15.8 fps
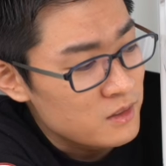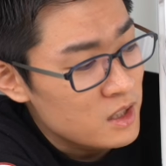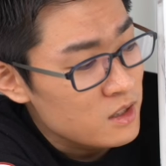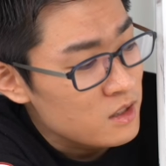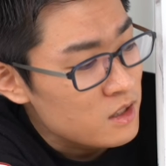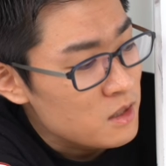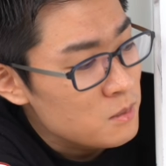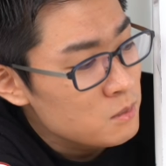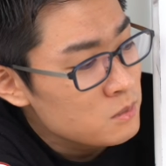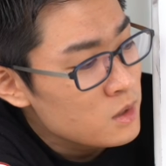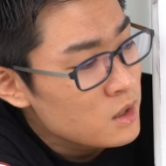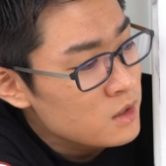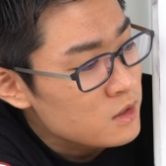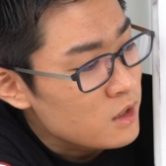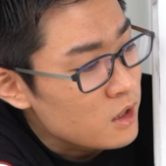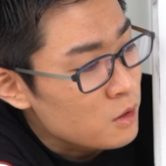As I said,
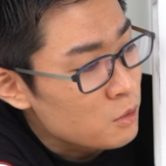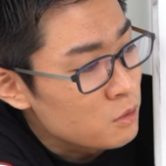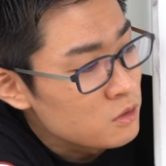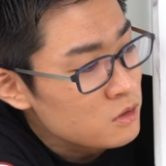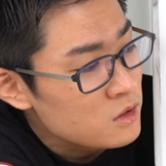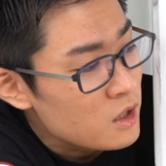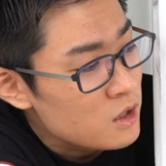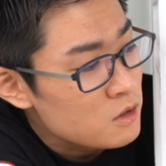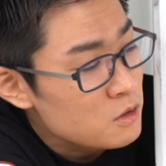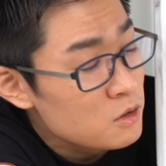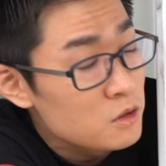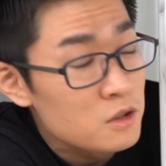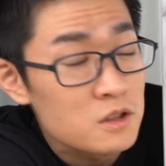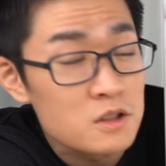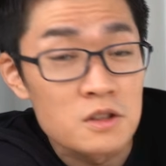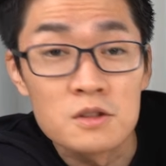in order to make a
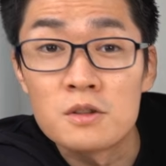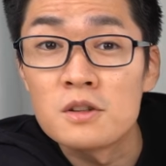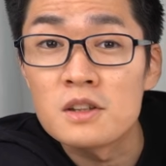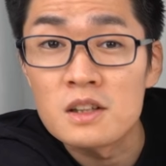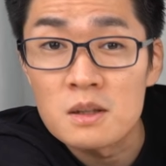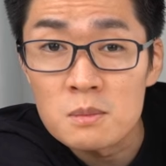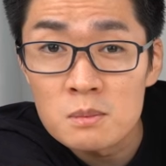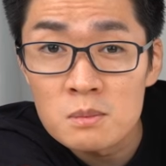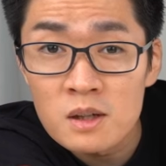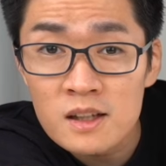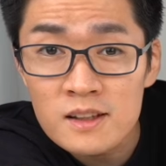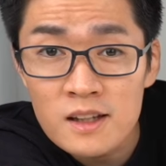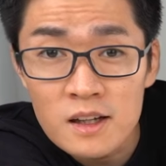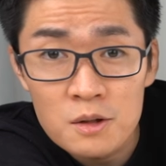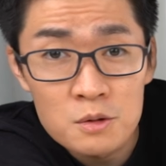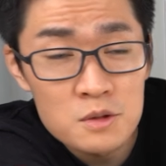do-re-mi-fa inverter,
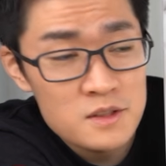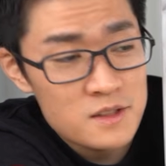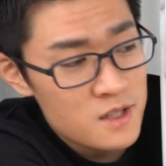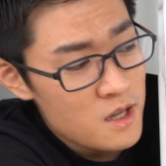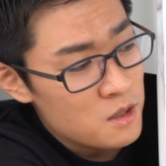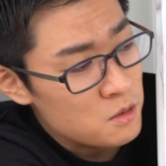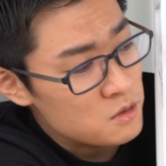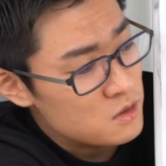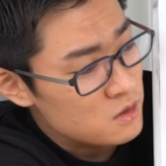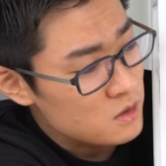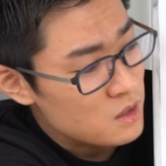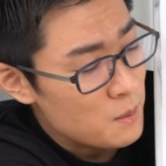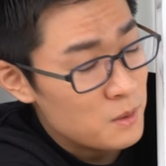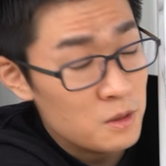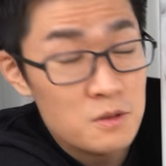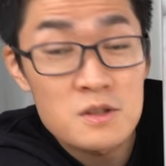you need an
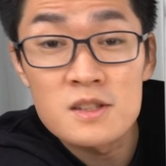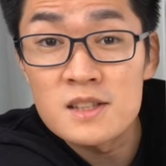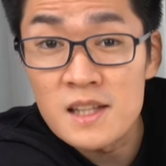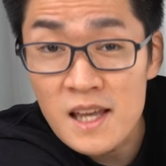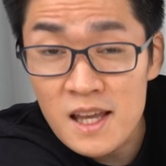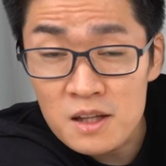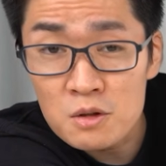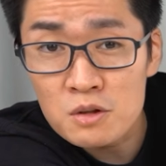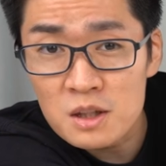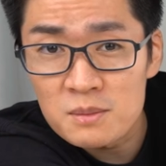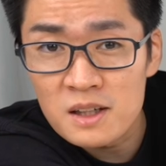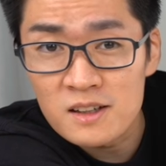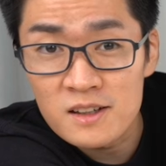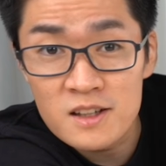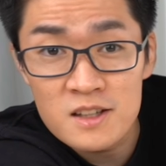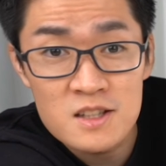inverter and a control
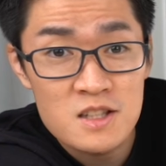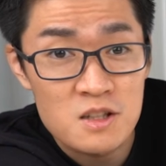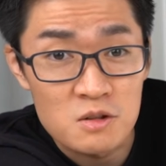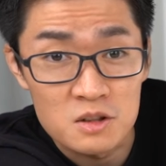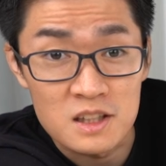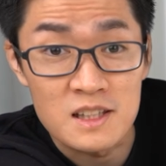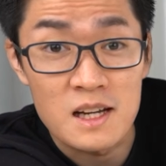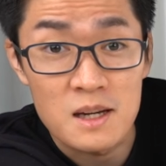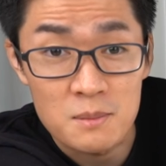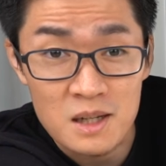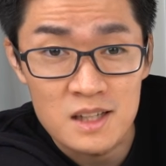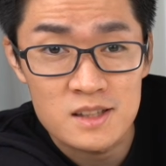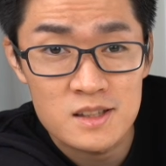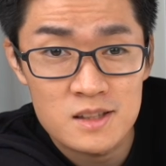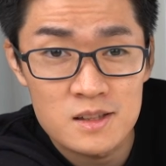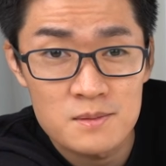board to control the inverter.